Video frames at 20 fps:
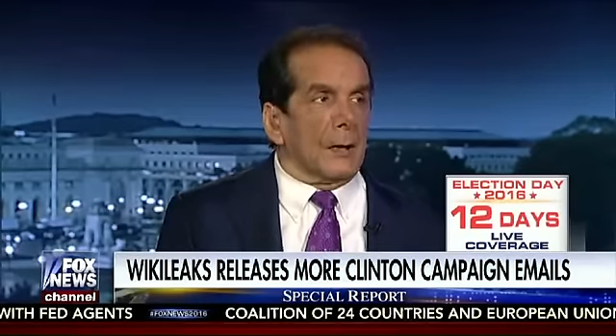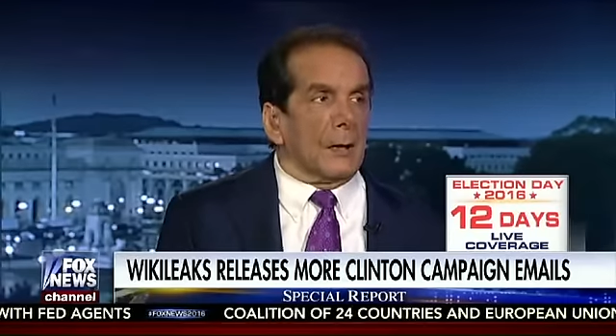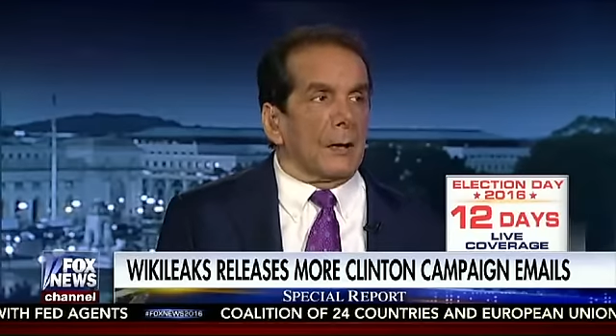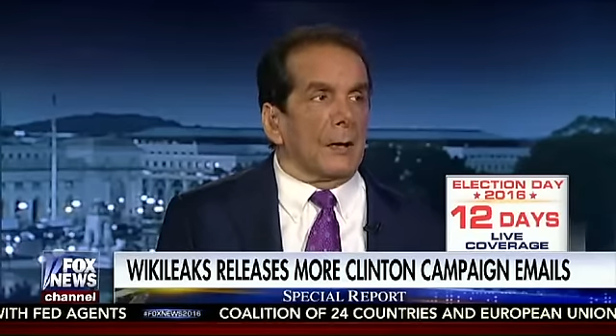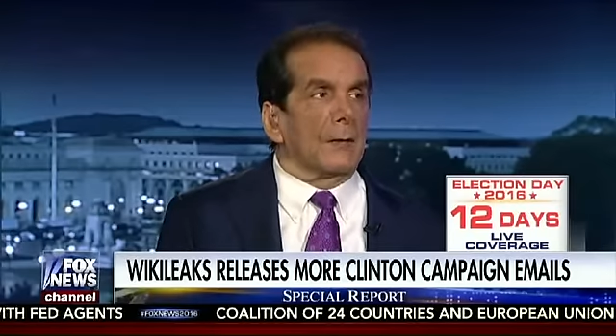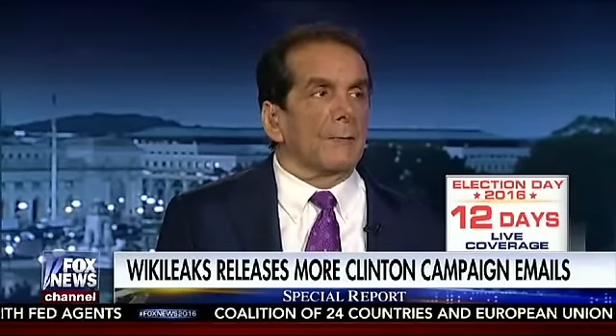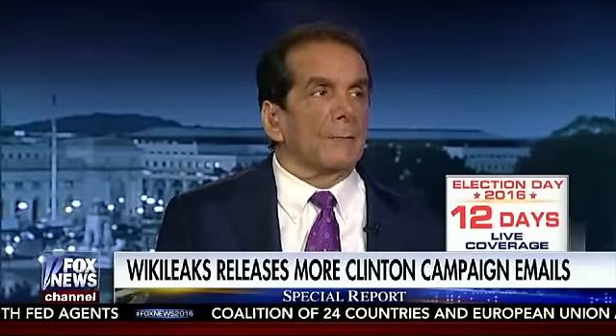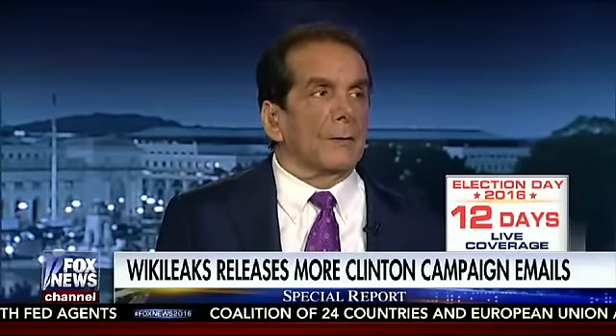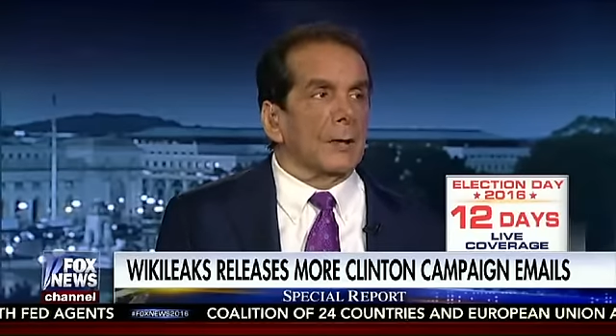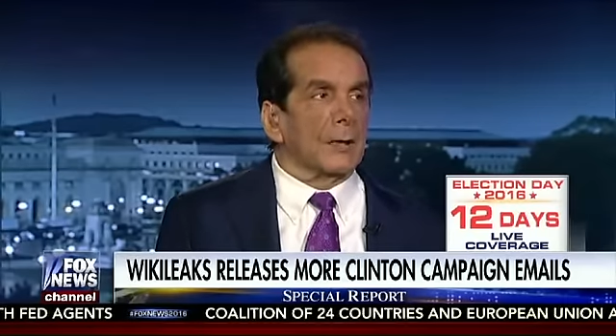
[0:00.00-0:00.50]

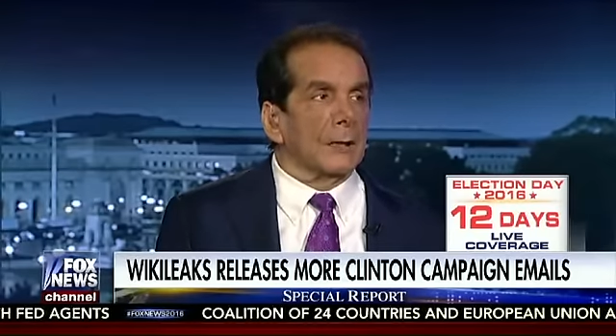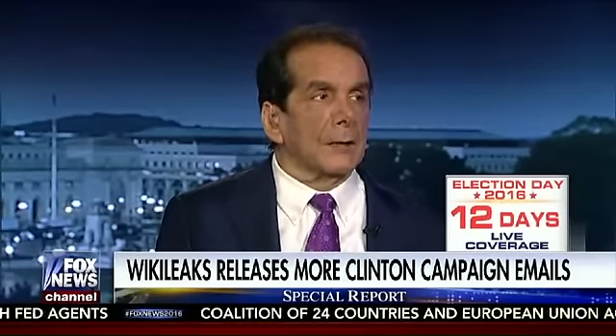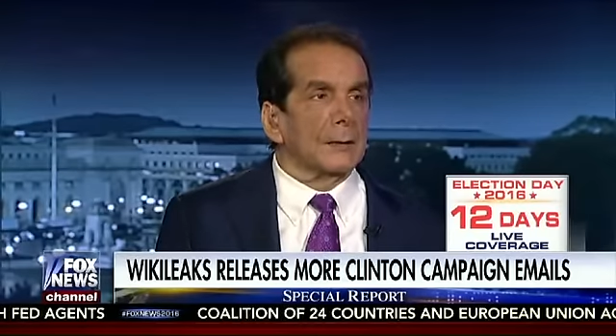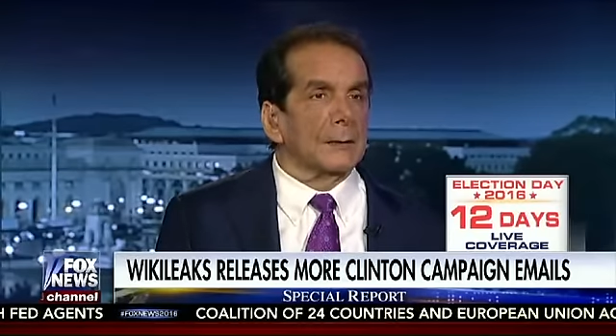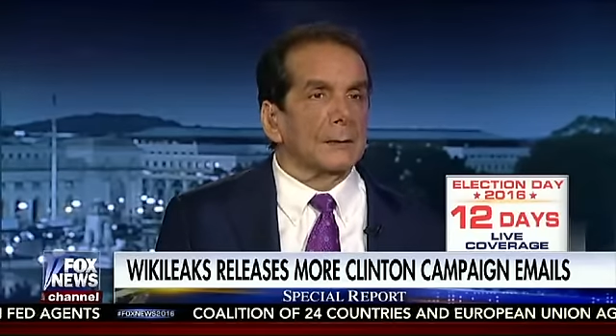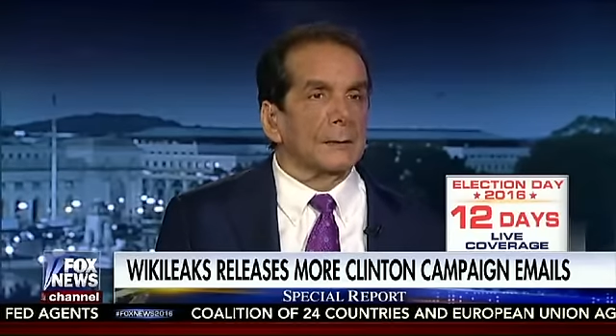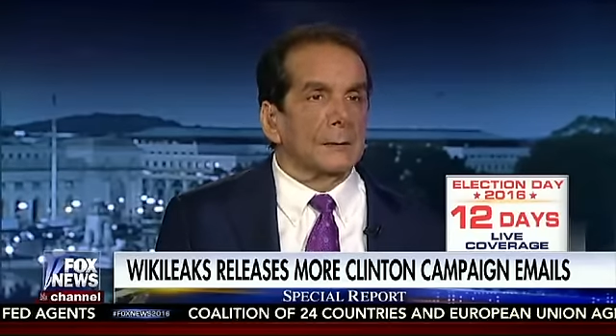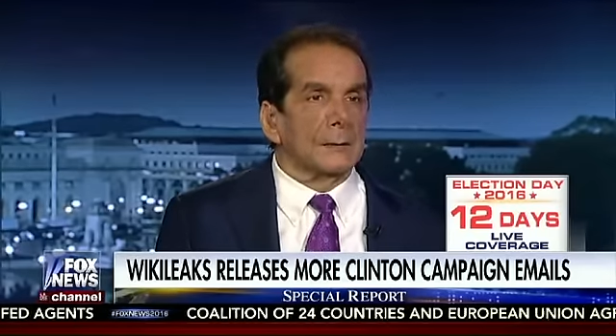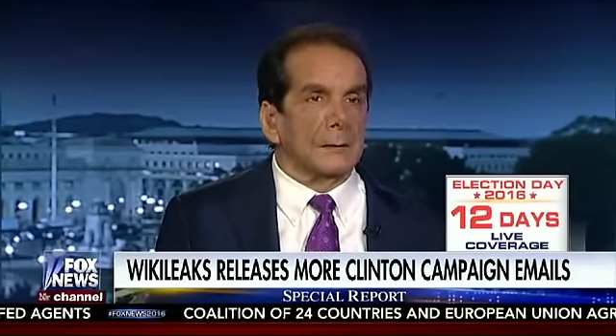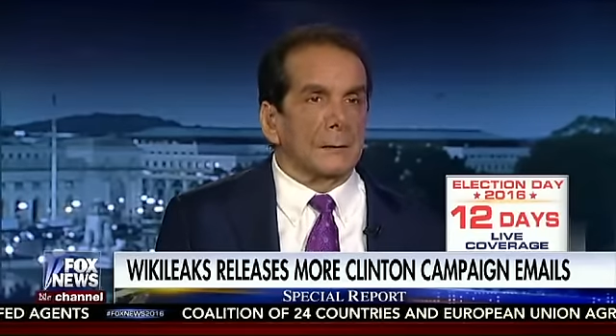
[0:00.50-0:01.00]
of the
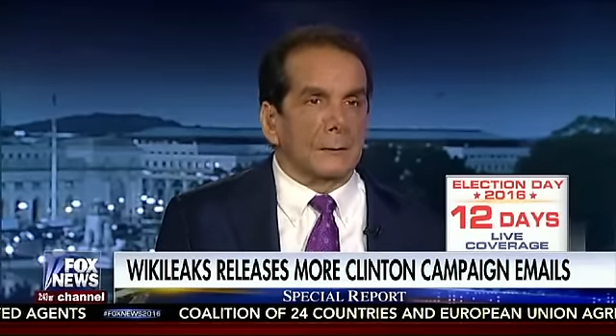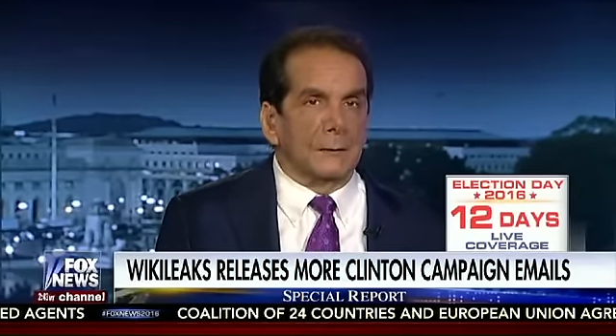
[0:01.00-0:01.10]
Clinton